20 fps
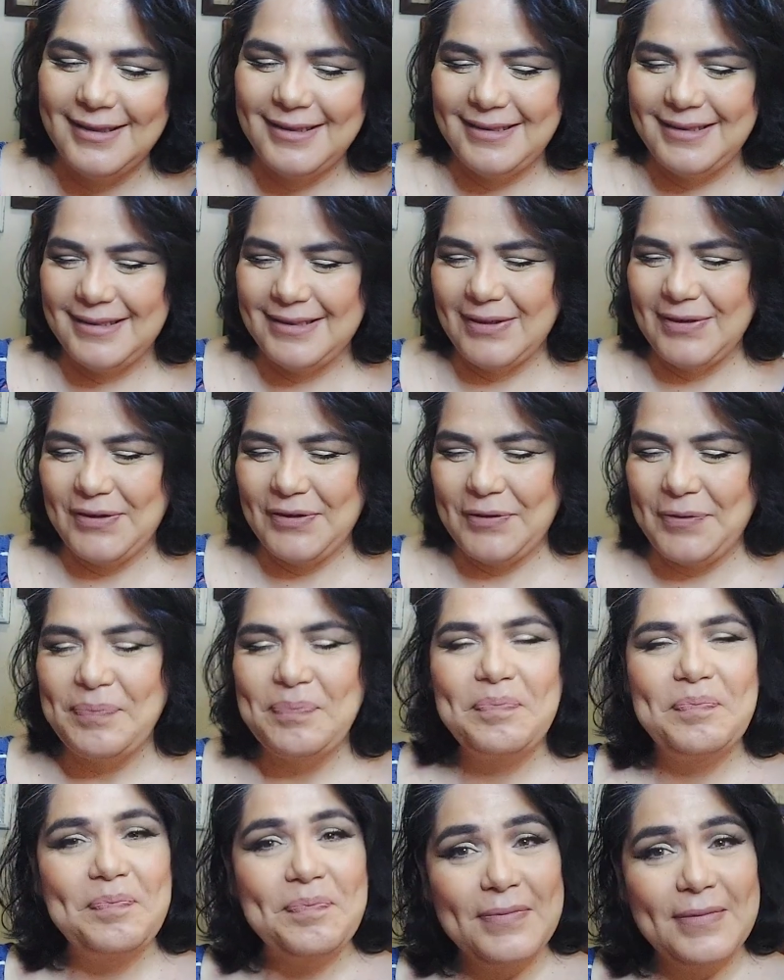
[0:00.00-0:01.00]
So
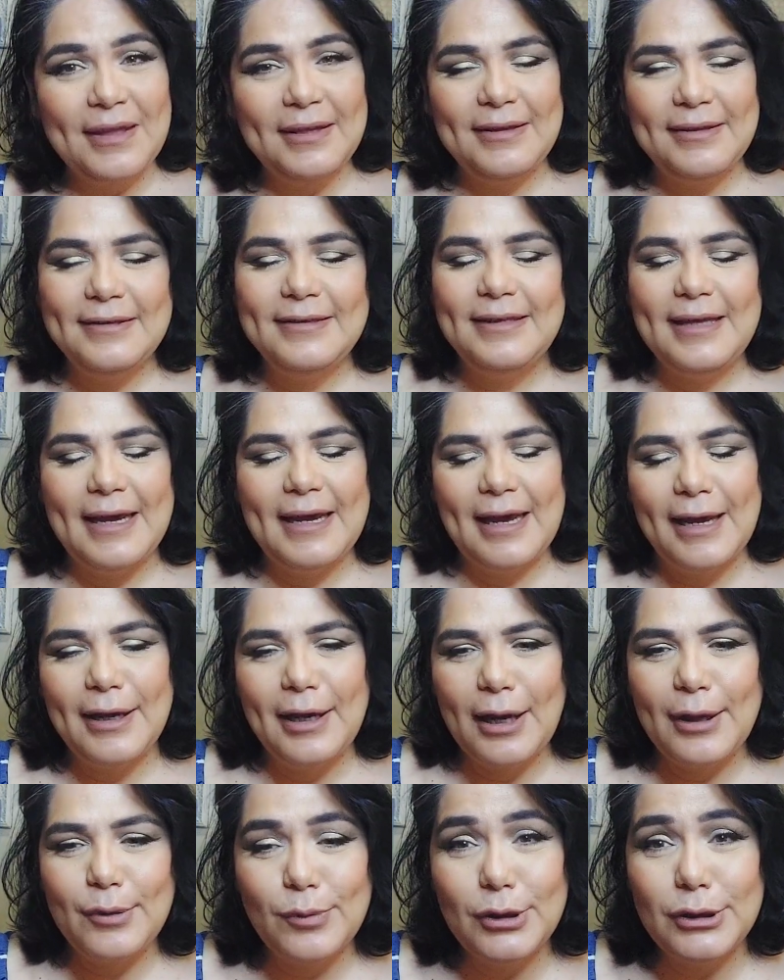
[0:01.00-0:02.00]
yeah,
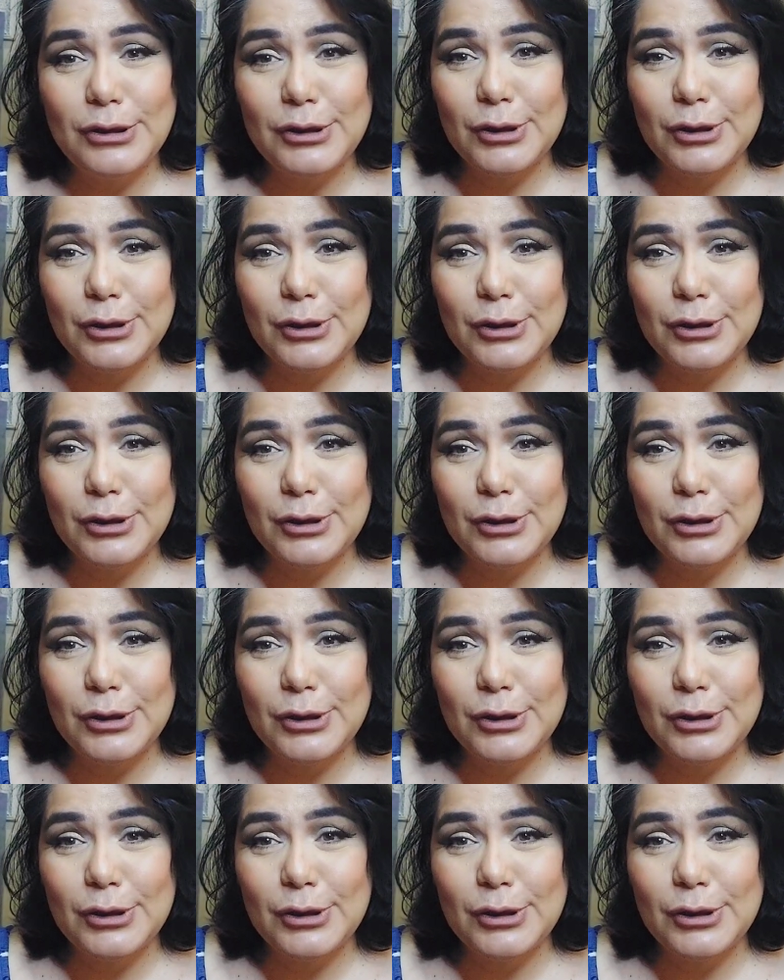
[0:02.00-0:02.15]
I will